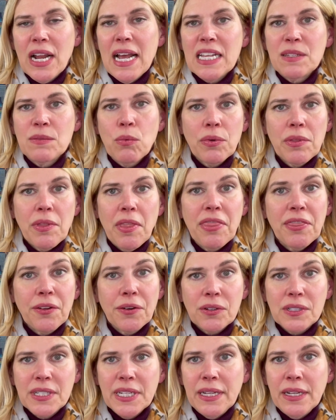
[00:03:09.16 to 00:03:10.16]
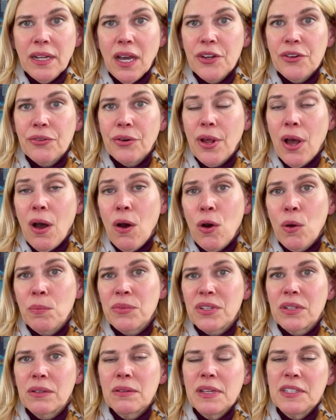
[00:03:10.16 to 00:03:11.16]
It has more than 1,300
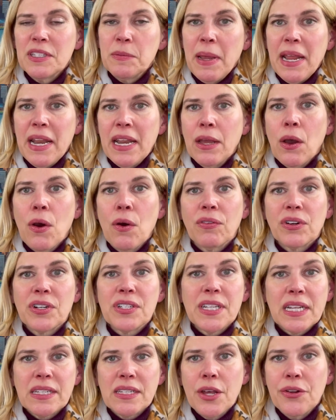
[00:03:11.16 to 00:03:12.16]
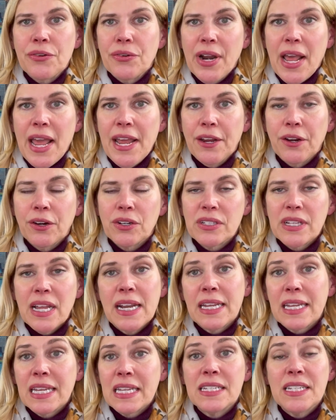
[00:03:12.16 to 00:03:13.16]
homes spanning over 600 acres
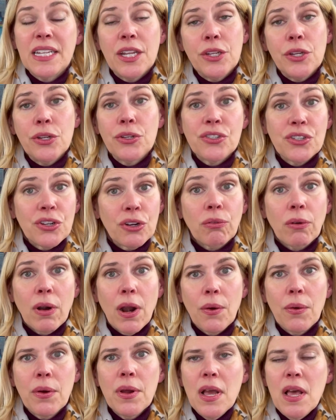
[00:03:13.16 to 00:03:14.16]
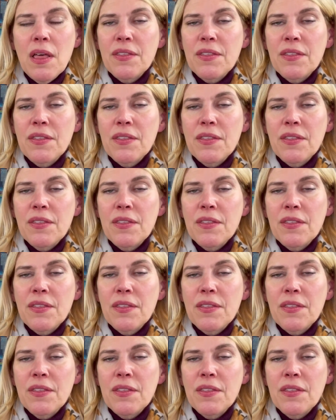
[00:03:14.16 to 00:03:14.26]
and continues to grow.